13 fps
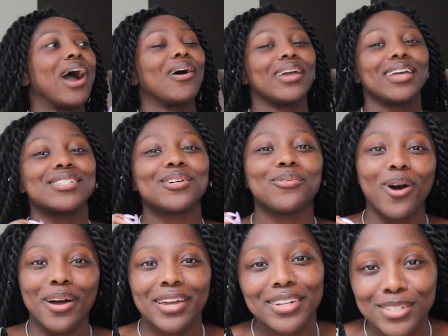Now I get to
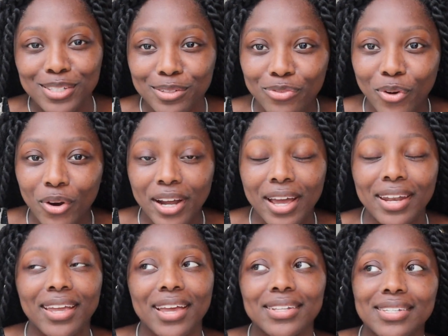walk into Sephora and
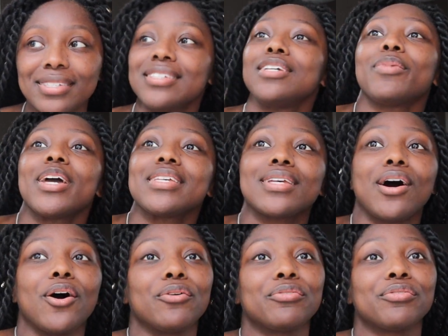I get to see
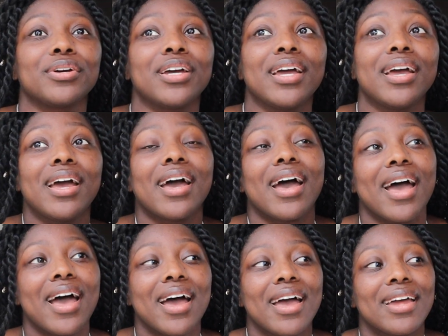myself,
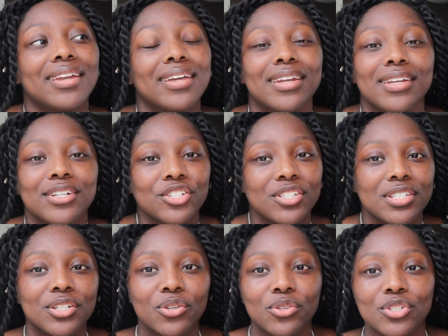and it is
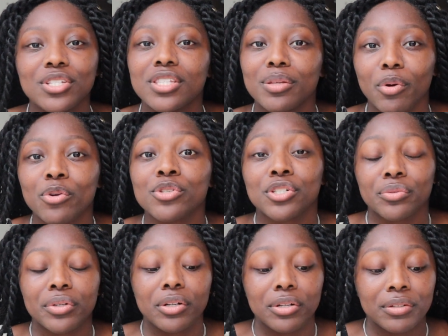still just the most
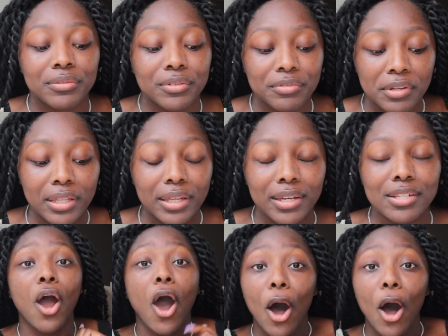surreal feeling.